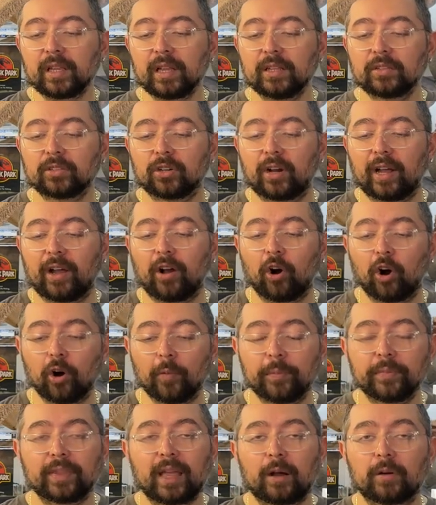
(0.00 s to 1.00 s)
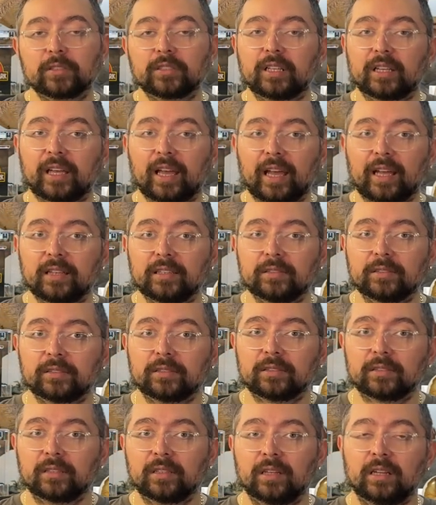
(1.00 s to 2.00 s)
So I hope that was the
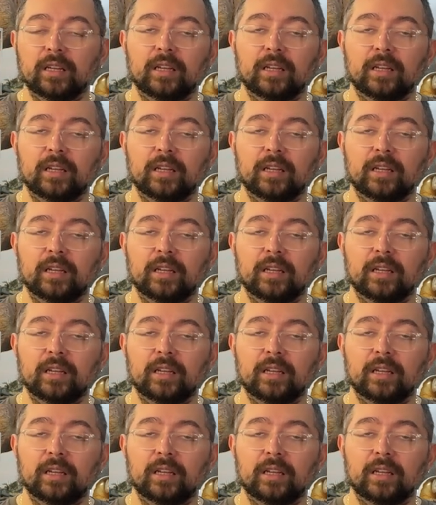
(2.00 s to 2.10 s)
case.